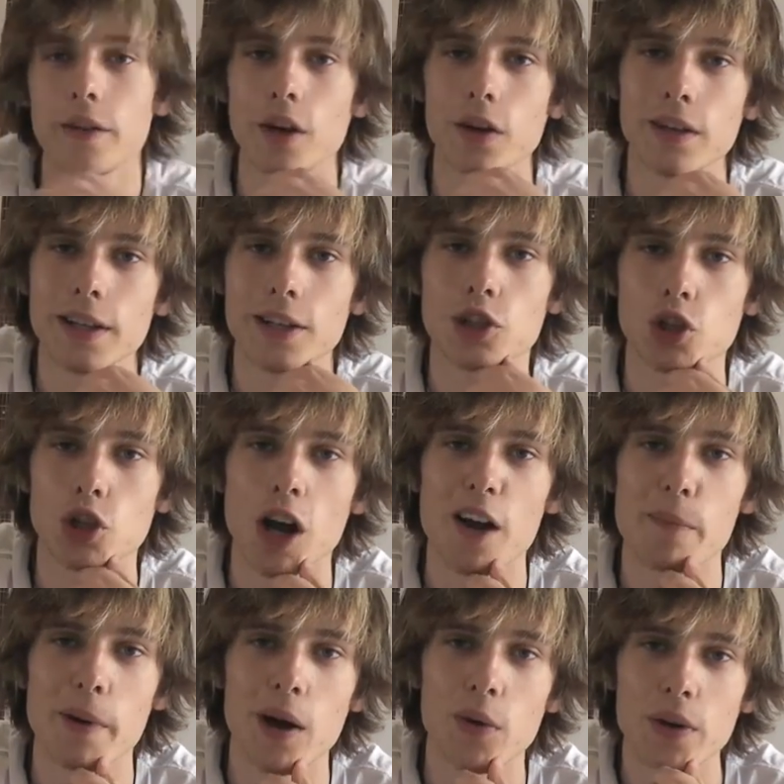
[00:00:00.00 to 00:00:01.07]
The only
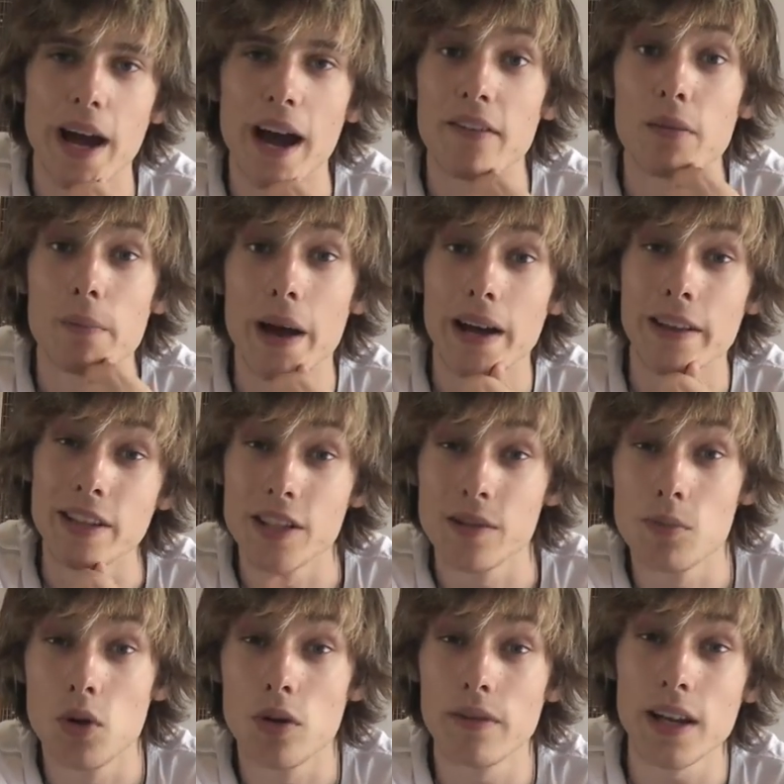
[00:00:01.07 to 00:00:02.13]
gripe I would have about this
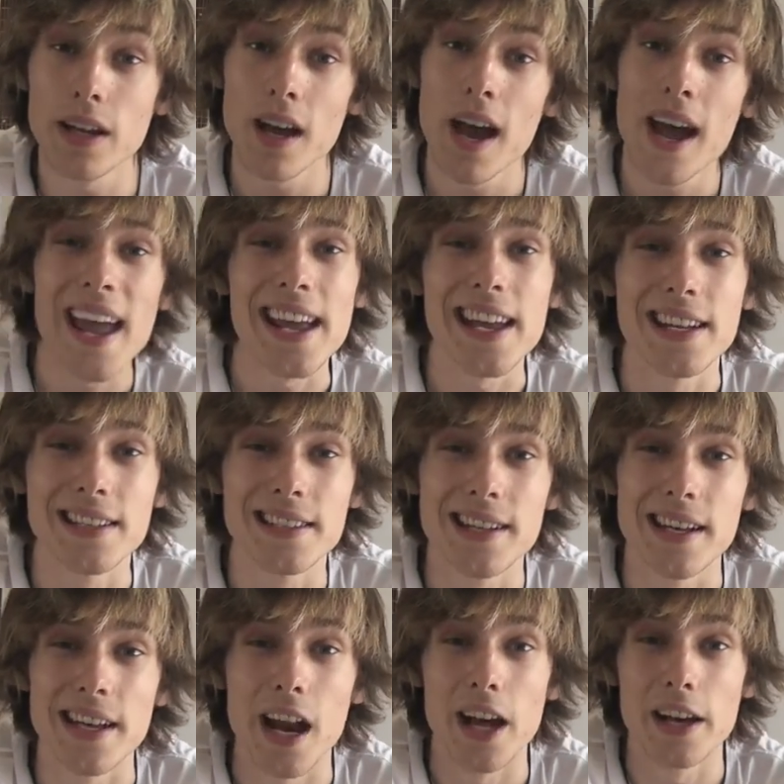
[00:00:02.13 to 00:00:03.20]
movie is
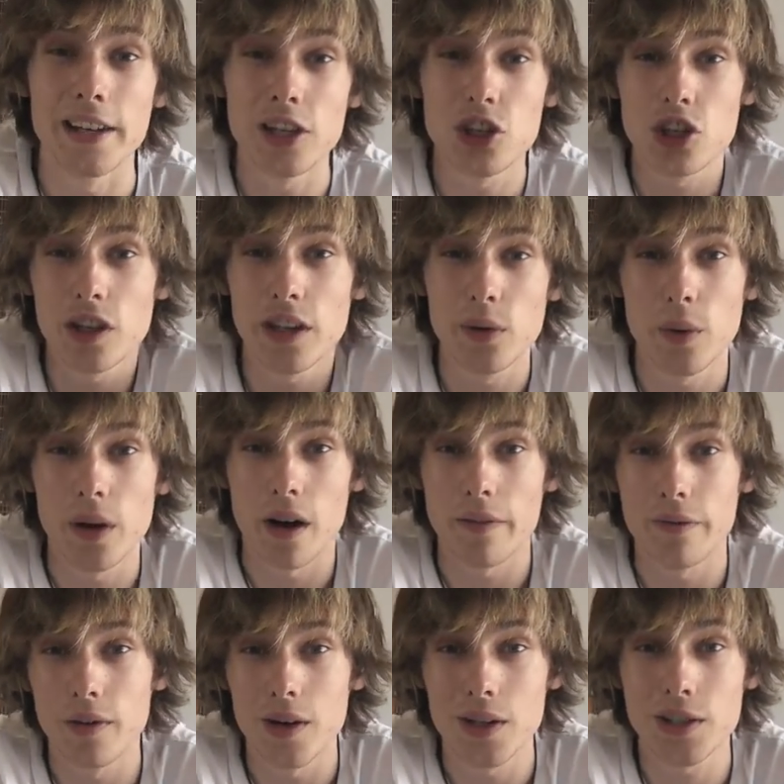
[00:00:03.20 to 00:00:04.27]
that initially when I
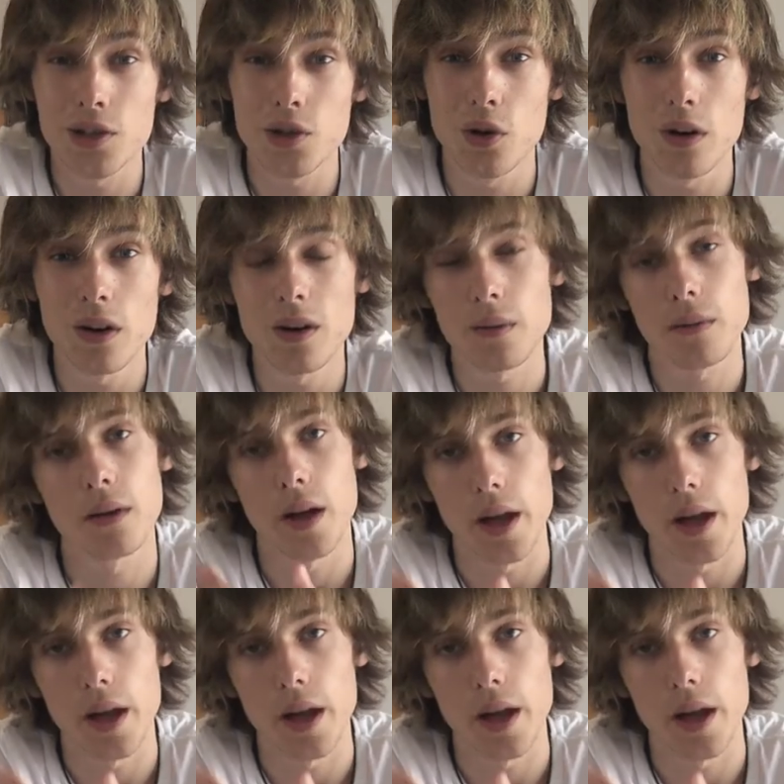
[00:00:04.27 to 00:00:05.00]
first saw it,